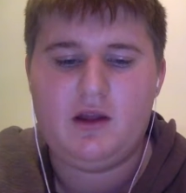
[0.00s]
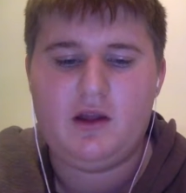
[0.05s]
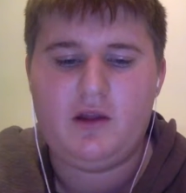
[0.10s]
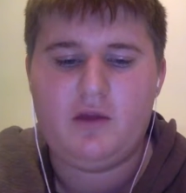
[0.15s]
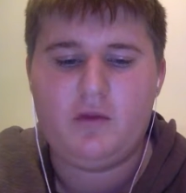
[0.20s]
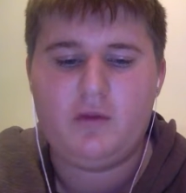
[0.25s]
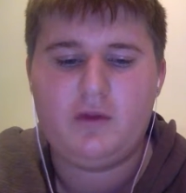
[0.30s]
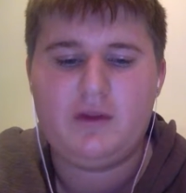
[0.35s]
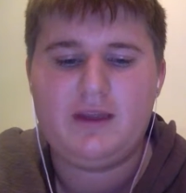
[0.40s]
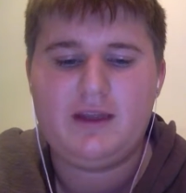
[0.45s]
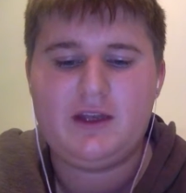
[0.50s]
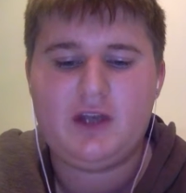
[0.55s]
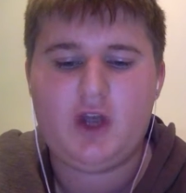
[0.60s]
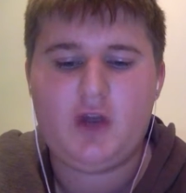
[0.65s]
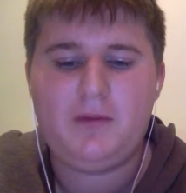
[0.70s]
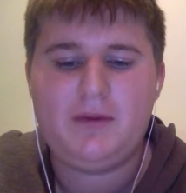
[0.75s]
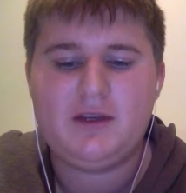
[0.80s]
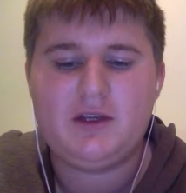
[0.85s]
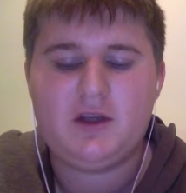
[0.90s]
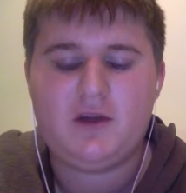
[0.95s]
all the
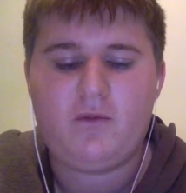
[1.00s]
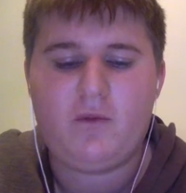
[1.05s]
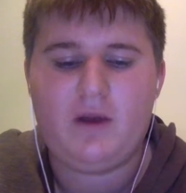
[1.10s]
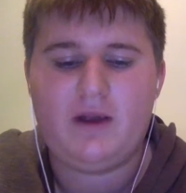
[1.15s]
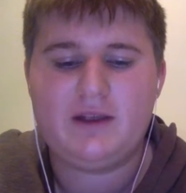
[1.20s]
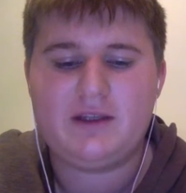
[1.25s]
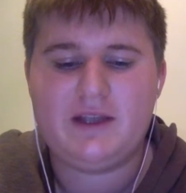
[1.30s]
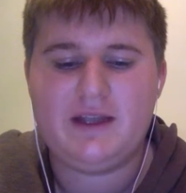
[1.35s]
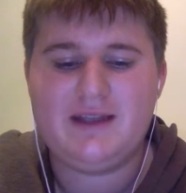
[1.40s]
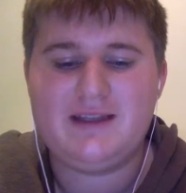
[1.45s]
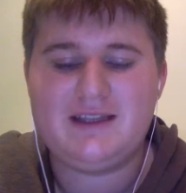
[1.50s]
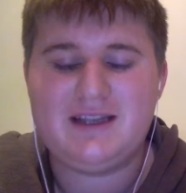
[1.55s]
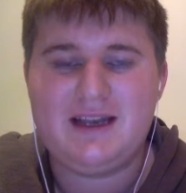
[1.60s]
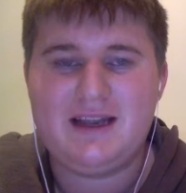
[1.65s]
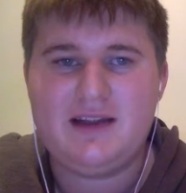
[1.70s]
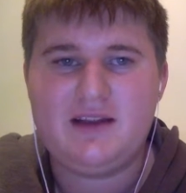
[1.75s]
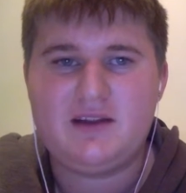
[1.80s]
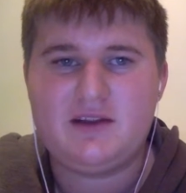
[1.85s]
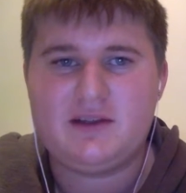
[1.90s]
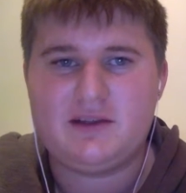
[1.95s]
Adobe softwares are
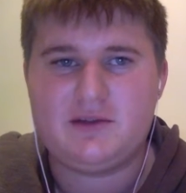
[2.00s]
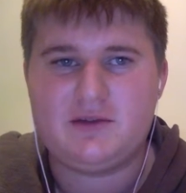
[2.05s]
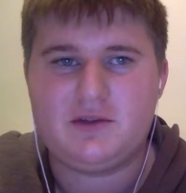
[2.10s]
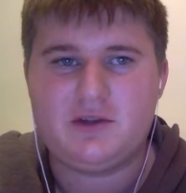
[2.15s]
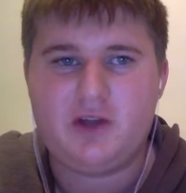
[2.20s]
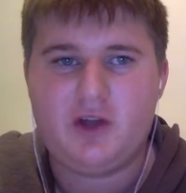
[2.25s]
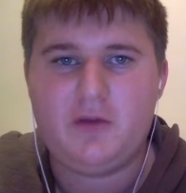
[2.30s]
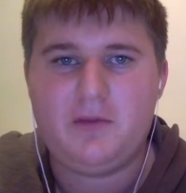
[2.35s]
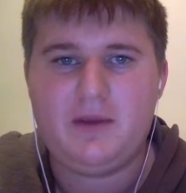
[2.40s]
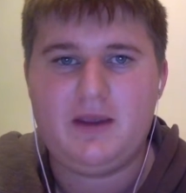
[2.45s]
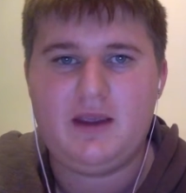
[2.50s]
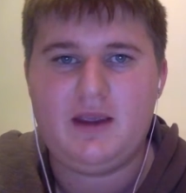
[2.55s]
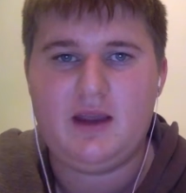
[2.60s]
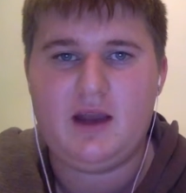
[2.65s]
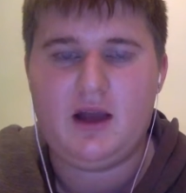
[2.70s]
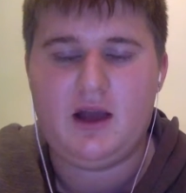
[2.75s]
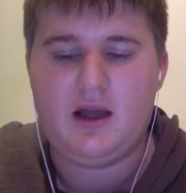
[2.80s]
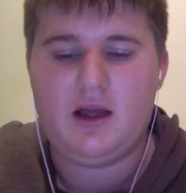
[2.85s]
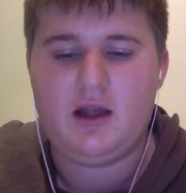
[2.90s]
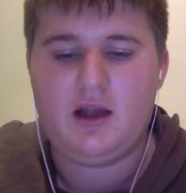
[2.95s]
interlinked because it was Adobe
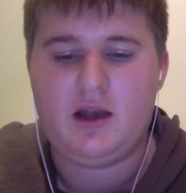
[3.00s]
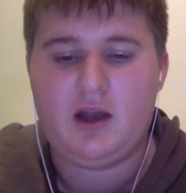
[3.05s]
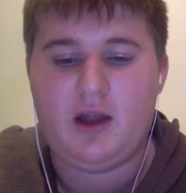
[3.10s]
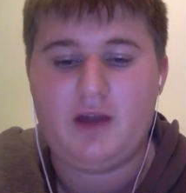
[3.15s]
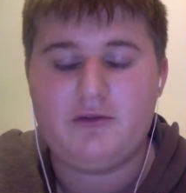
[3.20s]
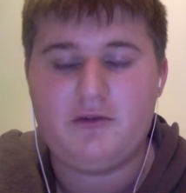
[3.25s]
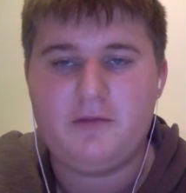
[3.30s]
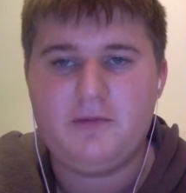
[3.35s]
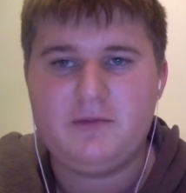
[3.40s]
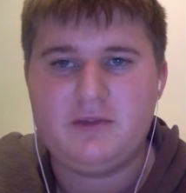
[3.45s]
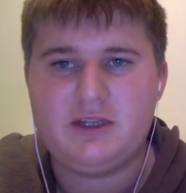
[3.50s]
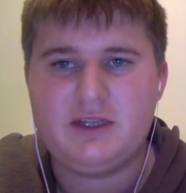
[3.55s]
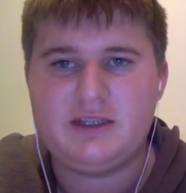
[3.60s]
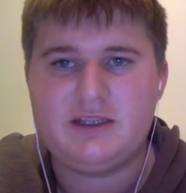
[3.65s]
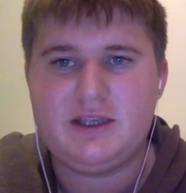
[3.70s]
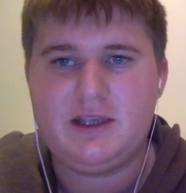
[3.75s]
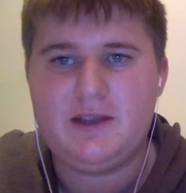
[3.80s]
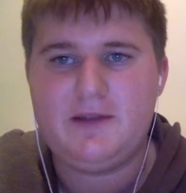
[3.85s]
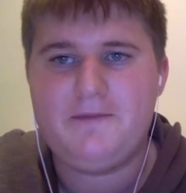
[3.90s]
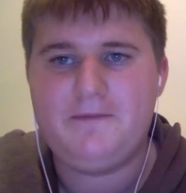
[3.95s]
Lightroom
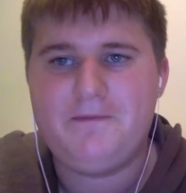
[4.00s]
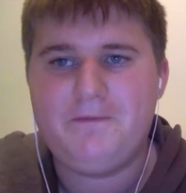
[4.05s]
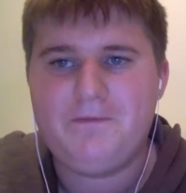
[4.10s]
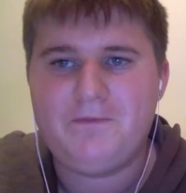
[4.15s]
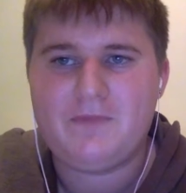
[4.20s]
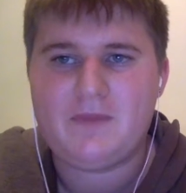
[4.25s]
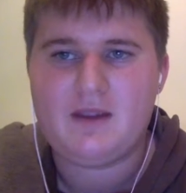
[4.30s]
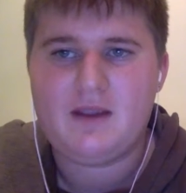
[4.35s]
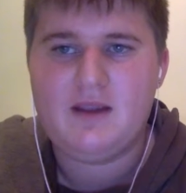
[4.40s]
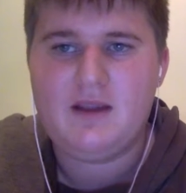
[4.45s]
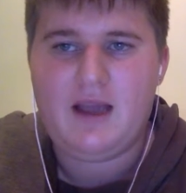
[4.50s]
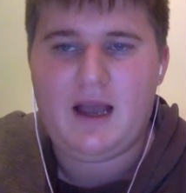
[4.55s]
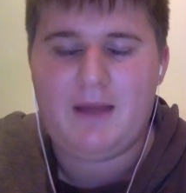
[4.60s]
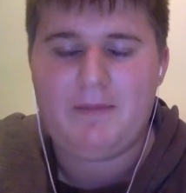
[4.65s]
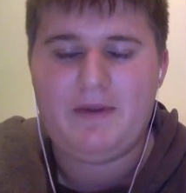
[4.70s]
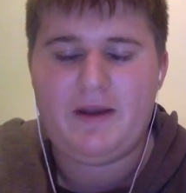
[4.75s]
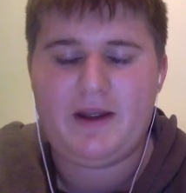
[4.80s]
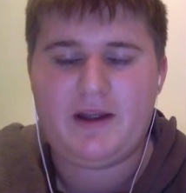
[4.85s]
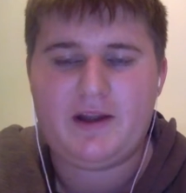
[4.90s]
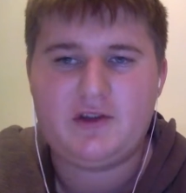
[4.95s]
CC. I
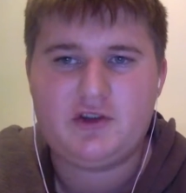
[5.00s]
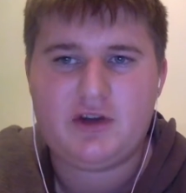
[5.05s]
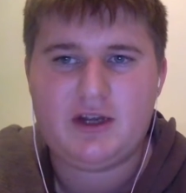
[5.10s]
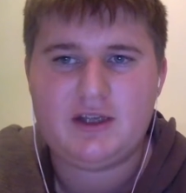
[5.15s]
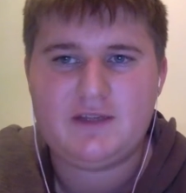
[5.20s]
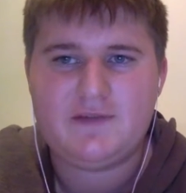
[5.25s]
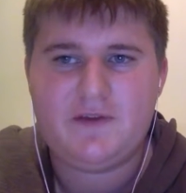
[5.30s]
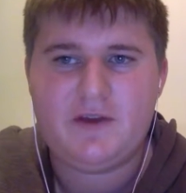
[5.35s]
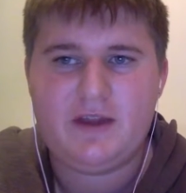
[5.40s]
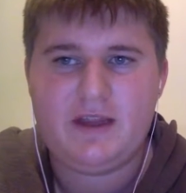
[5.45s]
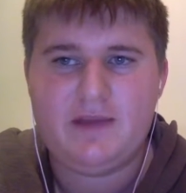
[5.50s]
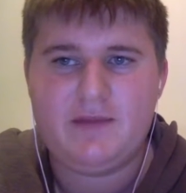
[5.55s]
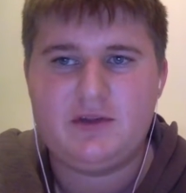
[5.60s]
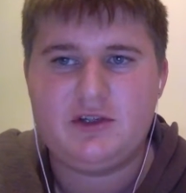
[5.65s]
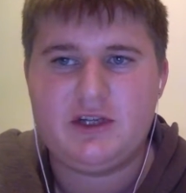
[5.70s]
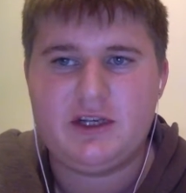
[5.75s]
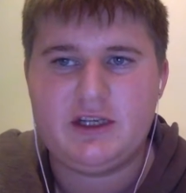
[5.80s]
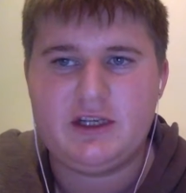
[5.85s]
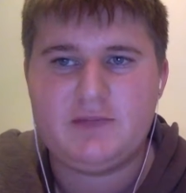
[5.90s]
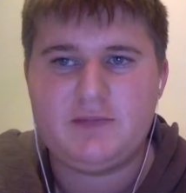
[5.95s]
meant I could transfer the
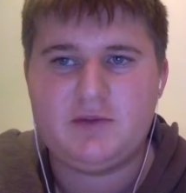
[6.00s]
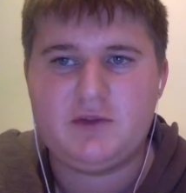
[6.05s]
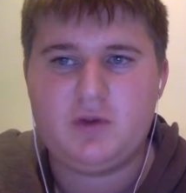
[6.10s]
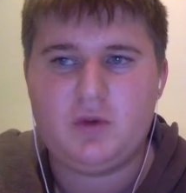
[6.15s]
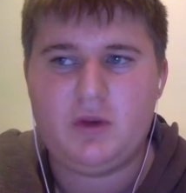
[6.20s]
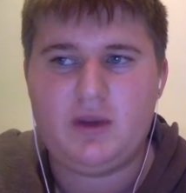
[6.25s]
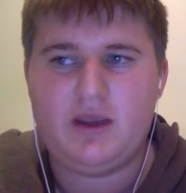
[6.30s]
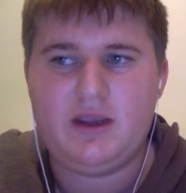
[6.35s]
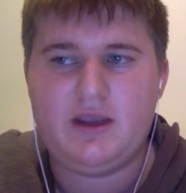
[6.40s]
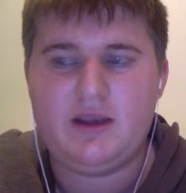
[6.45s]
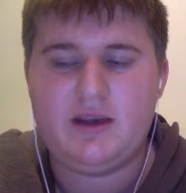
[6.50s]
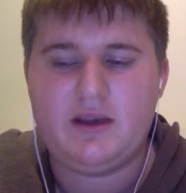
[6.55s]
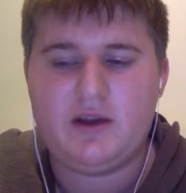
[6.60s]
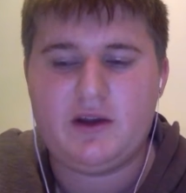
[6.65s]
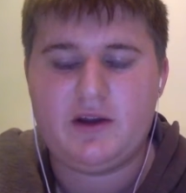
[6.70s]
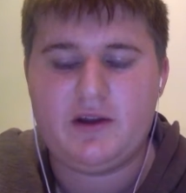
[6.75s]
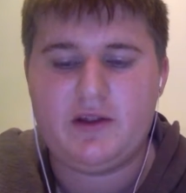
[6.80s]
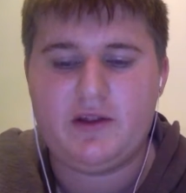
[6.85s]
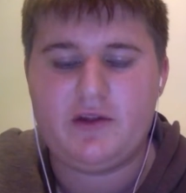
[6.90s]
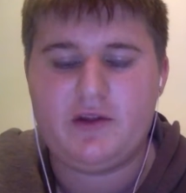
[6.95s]
images between
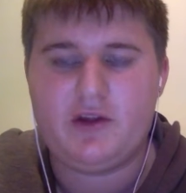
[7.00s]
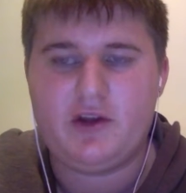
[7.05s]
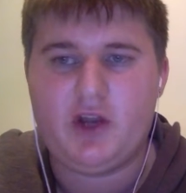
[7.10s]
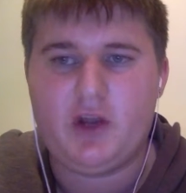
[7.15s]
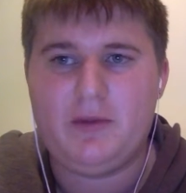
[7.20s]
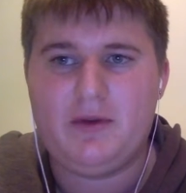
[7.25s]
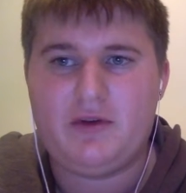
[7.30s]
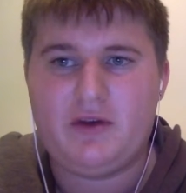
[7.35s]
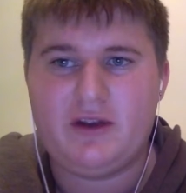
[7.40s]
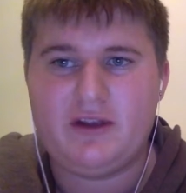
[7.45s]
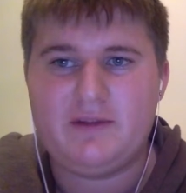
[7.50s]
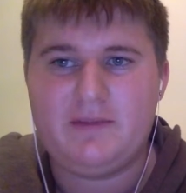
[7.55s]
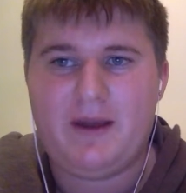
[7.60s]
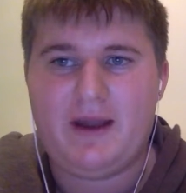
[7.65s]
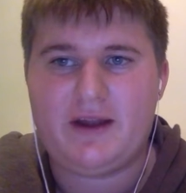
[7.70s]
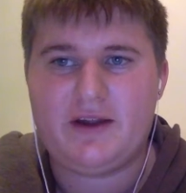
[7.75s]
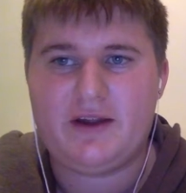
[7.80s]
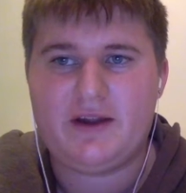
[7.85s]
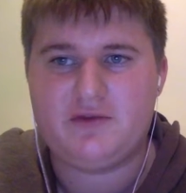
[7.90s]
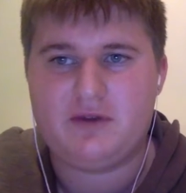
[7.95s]
kind of the Adobe Creative
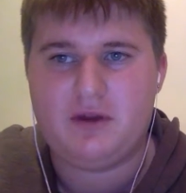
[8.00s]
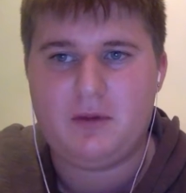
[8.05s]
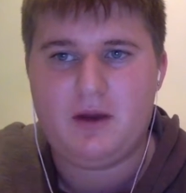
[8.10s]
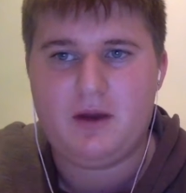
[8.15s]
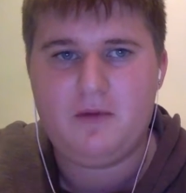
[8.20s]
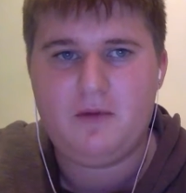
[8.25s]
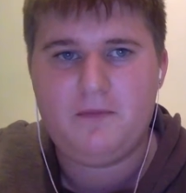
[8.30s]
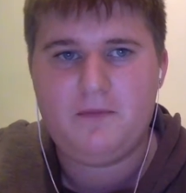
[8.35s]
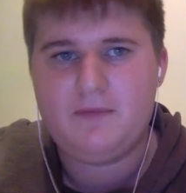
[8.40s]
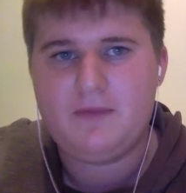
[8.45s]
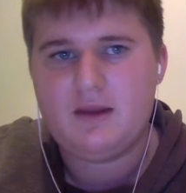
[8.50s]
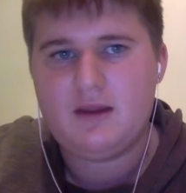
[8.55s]
Package really well.